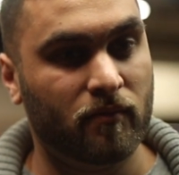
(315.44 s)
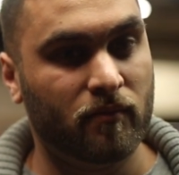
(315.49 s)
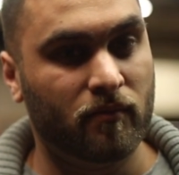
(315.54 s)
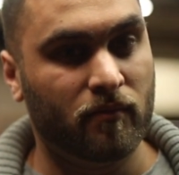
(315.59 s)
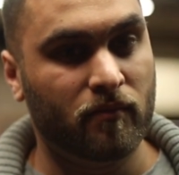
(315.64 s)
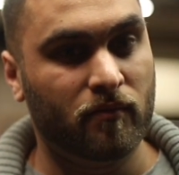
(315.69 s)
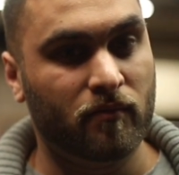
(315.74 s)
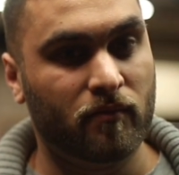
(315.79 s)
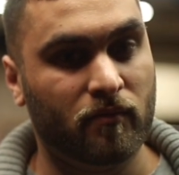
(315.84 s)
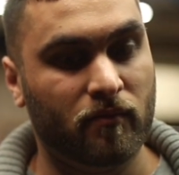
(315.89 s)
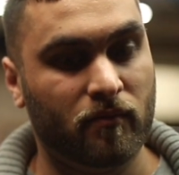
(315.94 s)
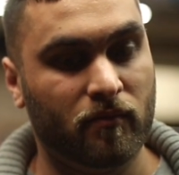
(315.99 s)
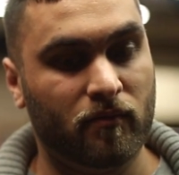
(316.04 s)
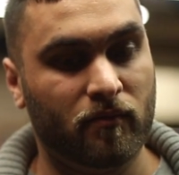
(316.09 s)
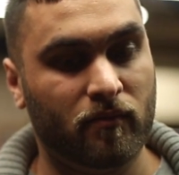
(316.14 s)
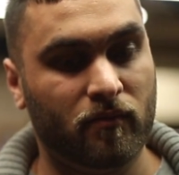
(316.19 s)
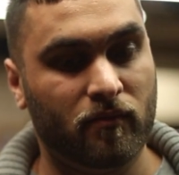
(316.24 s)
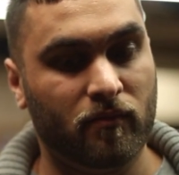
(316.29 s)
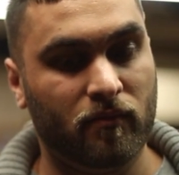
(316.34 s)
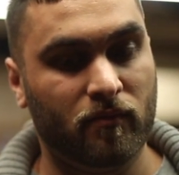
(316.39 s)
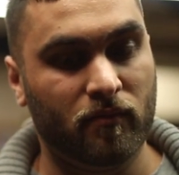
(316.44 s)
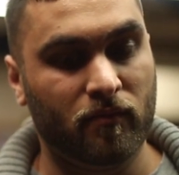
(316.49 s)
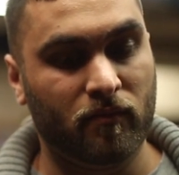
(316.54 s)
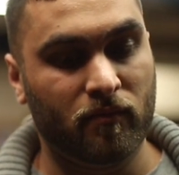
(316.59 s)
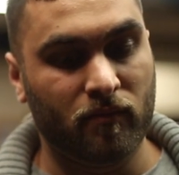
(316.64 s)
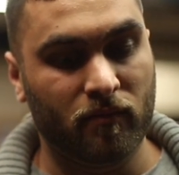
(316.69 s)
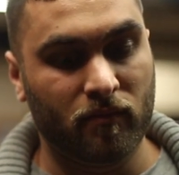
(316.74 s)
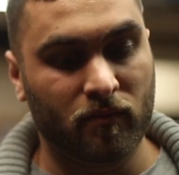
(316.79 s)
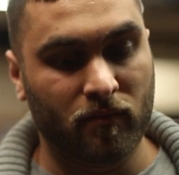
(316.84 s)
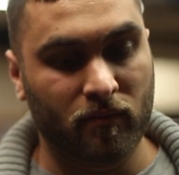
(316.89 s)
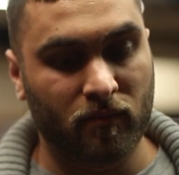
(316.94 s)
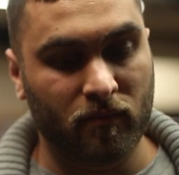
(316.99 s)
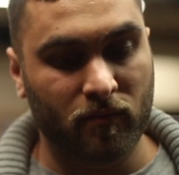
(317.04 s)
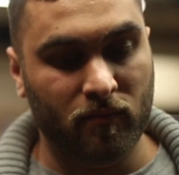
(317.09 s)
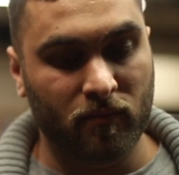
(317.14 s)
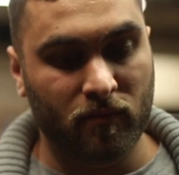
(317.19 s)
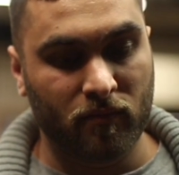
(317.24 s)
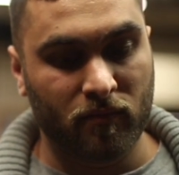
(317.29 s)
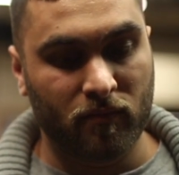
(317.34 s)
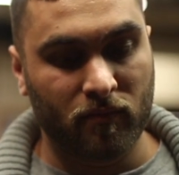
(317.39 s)

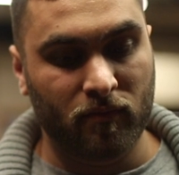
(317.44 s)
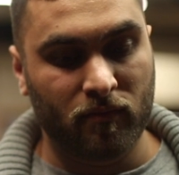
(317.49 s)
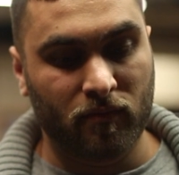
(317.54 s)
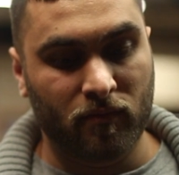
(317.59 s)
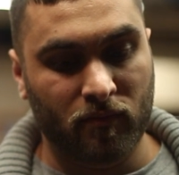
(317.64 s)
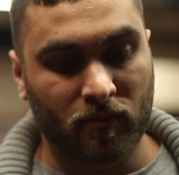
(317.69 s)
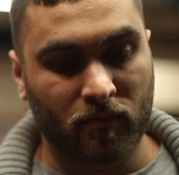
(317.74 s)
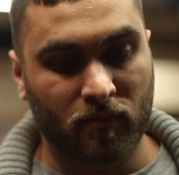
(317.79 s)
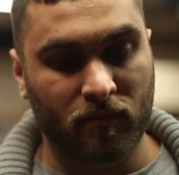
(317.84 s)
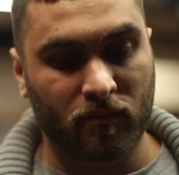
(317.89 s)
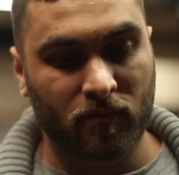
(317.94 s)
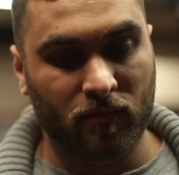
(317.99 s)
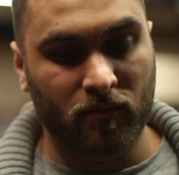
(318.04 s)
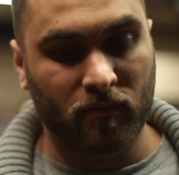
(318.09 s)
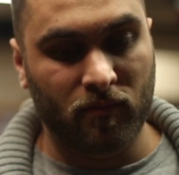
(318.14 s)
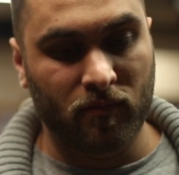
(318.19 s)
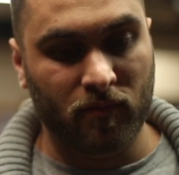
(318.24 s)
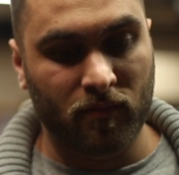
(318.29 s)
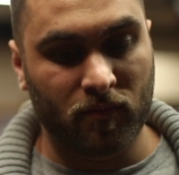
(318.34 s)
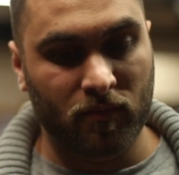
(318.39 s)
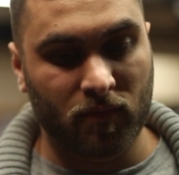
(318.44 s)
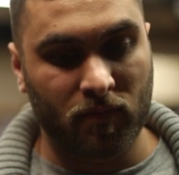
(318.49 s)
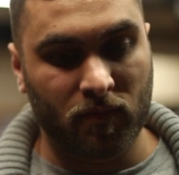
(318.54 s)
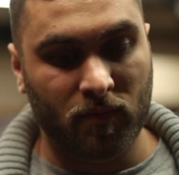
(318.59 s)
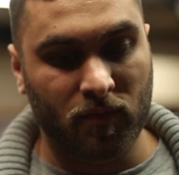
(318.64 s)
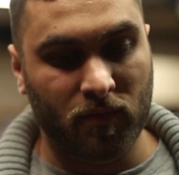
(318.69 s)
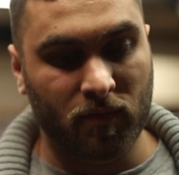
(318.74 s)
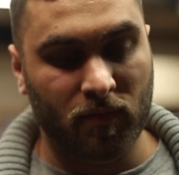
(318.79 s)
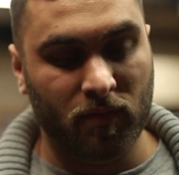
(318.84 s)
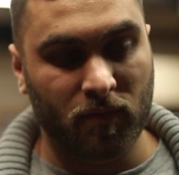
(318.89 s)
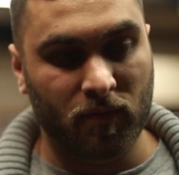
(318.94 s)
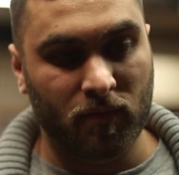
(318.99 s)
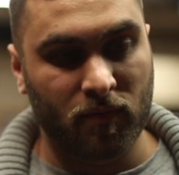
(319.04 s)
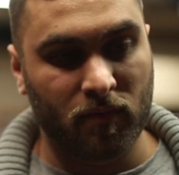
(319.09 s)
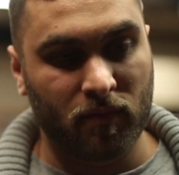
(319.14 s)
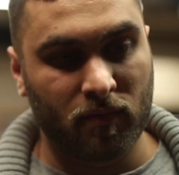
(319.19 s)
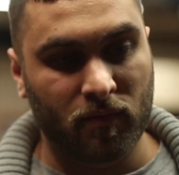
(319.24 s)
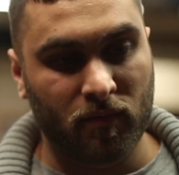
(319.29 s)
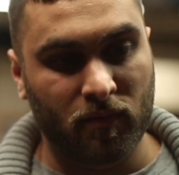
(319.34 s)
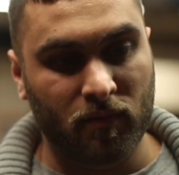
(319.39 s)

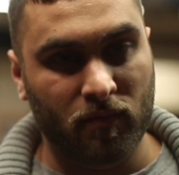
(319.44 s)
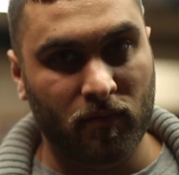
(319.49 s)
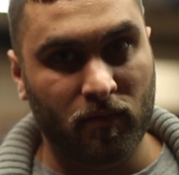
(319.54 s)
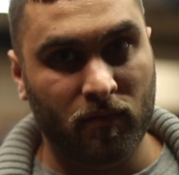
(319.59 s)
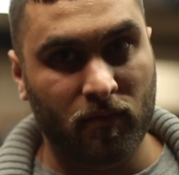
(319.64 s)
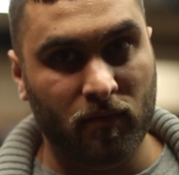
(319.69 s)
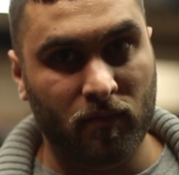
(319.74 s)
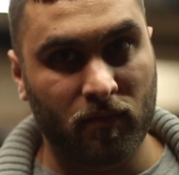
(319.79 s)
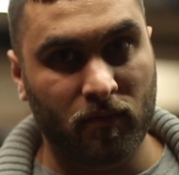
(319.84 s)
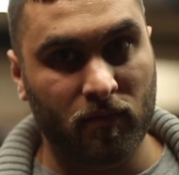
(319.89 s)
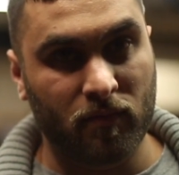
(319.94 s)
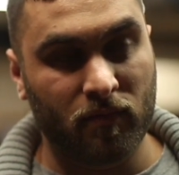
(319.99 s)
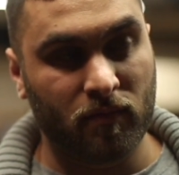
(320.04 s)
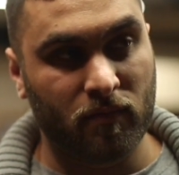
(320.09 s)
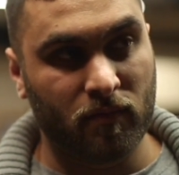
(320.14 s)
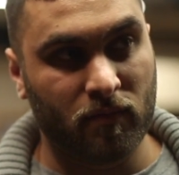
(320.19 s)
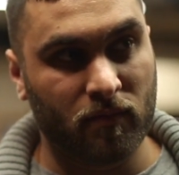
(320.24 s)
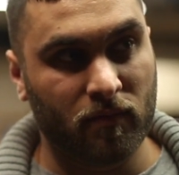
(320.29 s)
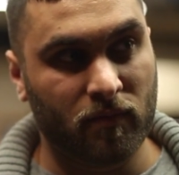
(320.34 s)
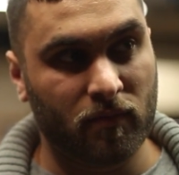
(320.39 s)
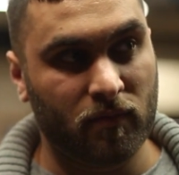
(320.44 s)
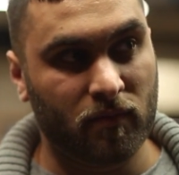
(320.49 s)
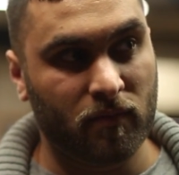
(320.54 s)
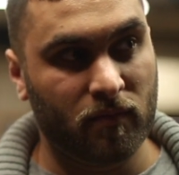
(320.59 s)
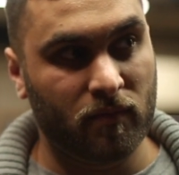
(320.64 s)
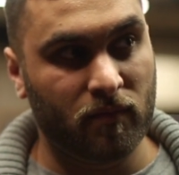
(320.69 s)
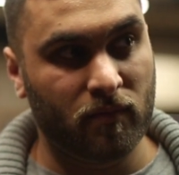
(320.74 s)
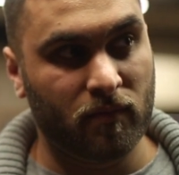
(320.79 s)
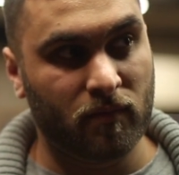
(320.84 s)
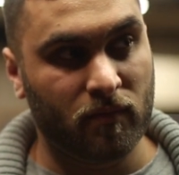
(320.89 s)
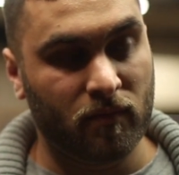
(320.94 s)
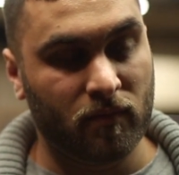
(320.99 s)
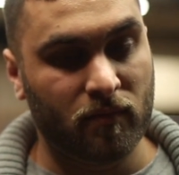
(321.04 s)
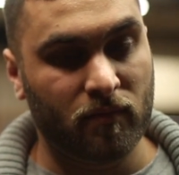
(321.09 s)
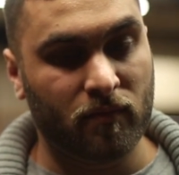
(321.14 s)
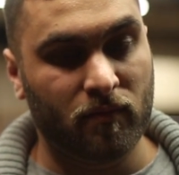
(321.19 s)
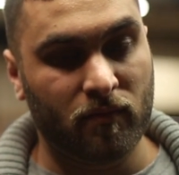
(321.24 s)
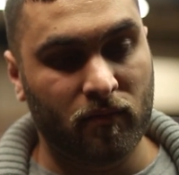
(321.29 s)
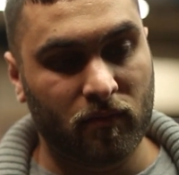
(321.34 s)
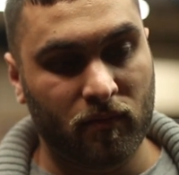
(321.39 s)

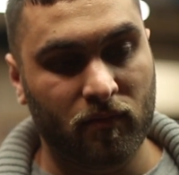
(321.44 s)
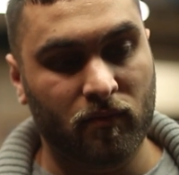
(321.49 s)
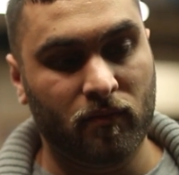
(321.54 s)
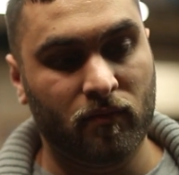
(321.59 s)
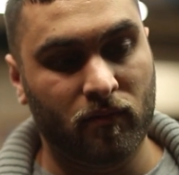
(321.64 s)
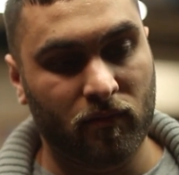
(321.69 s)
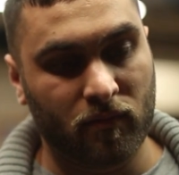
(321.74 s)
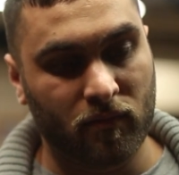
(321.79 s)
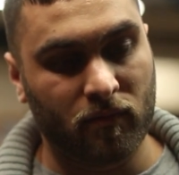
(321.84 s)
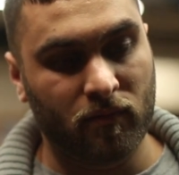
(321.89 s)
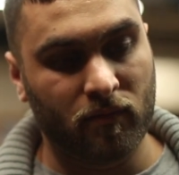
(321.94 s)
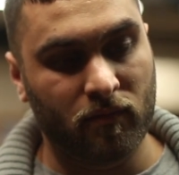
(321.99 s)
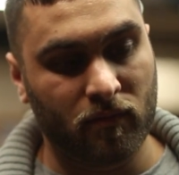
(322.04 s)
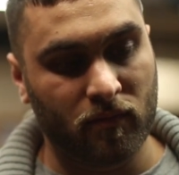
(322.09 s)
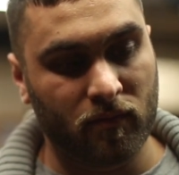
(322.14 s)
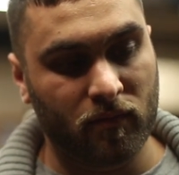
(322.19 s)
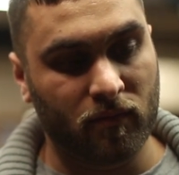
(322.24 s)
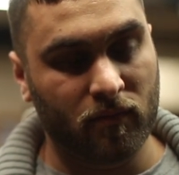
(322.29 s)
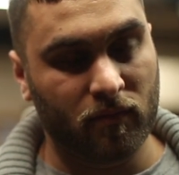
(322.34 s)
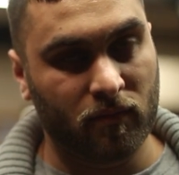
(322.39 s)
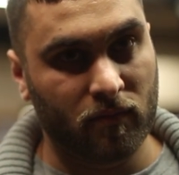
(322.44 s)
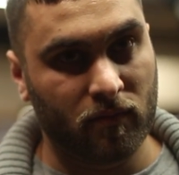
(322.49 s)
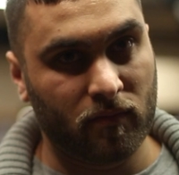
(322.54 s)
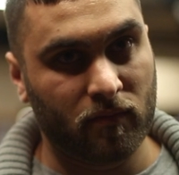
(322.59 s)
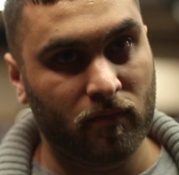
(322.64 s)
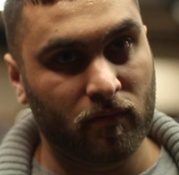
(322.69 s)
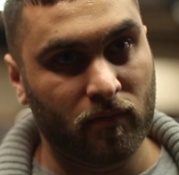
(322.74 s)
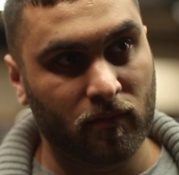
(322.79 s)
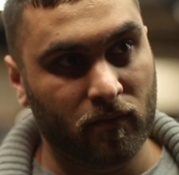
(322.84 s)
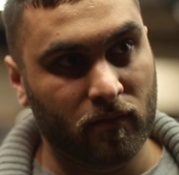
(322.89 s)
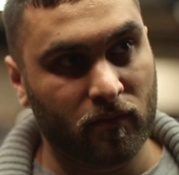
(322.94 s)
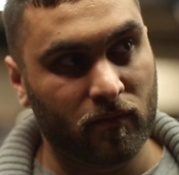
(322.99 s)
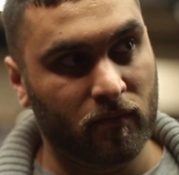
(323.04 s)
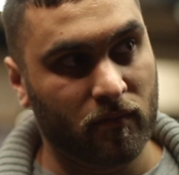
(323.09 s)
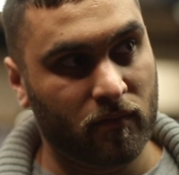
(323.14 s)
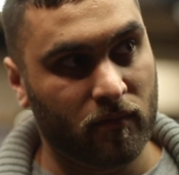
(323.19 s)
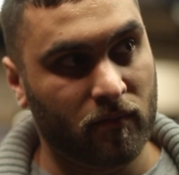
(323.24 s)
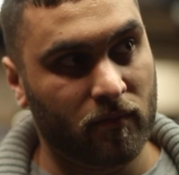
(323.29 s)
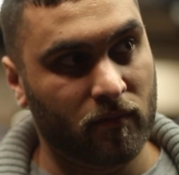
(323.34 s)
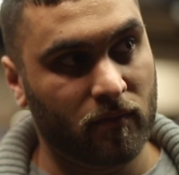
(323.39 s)
(silent)